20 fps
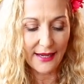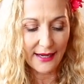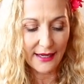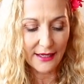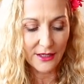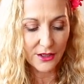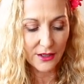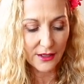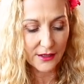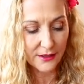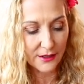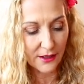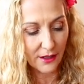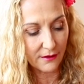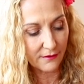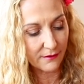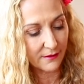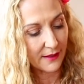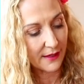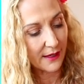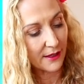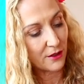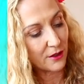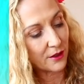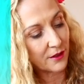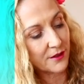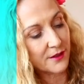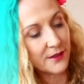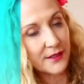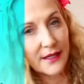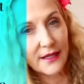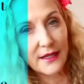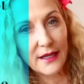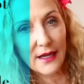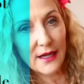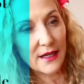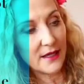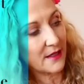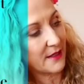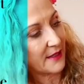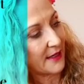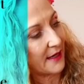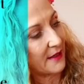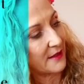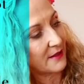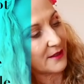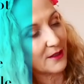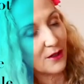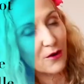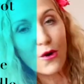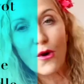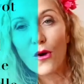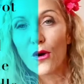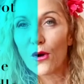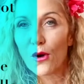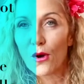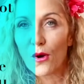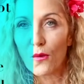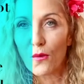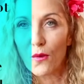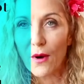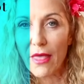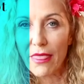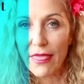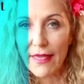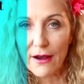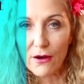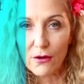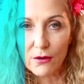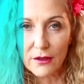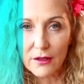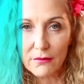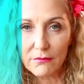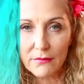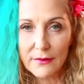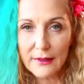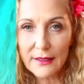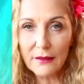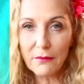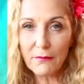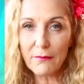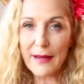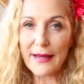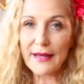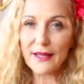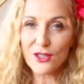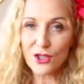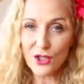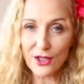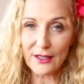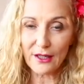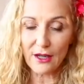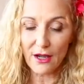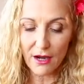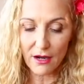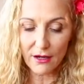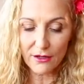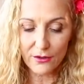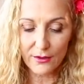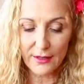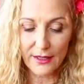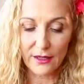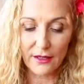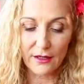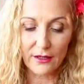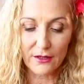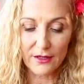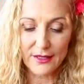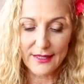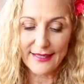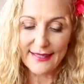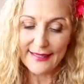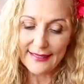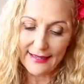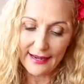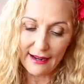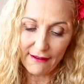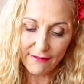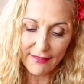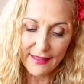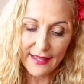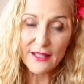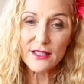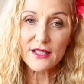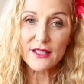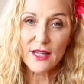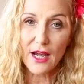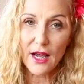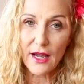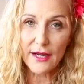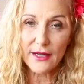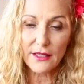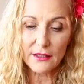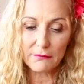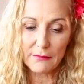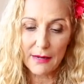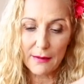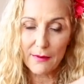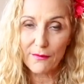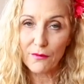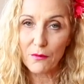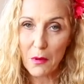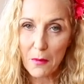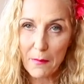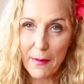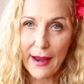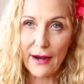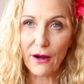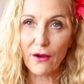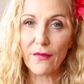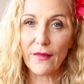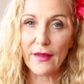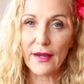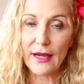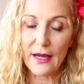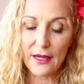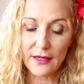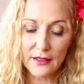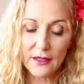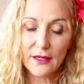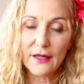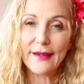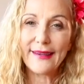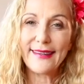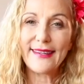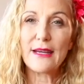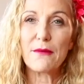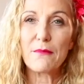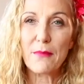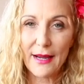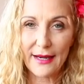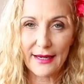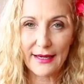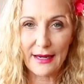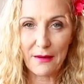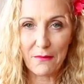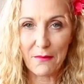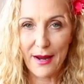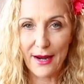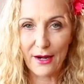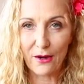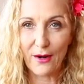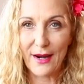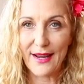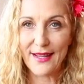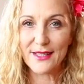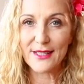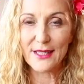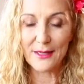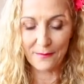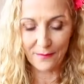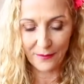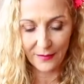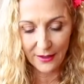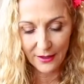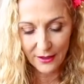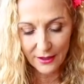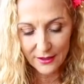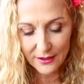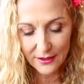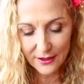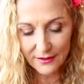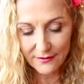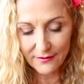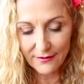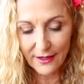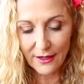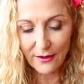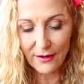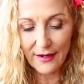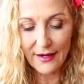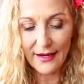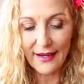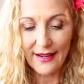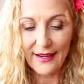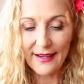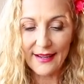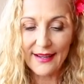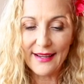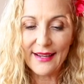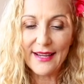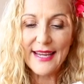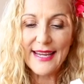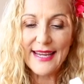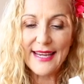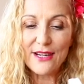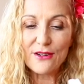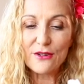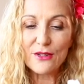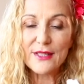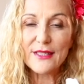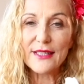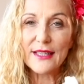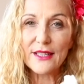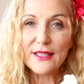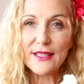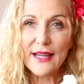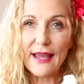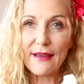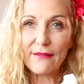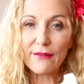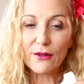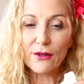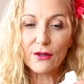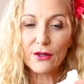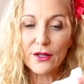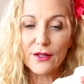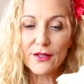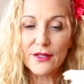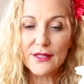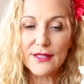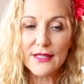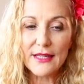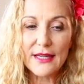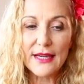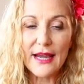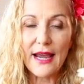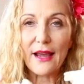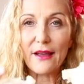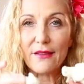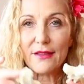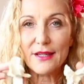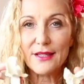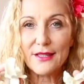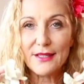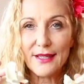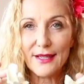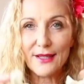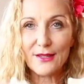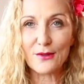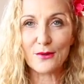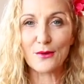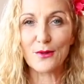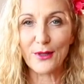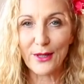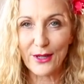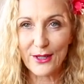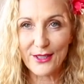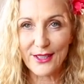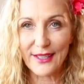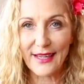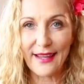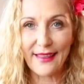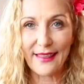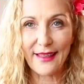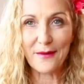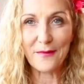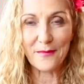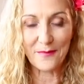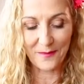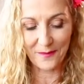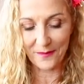And just over there you can see an indent where a thing called the middle meningeal artery goes. Now if that's tight, maybe from a bang on the head, you might get migraines. So it's very interesting to have a look and see how these things all go together.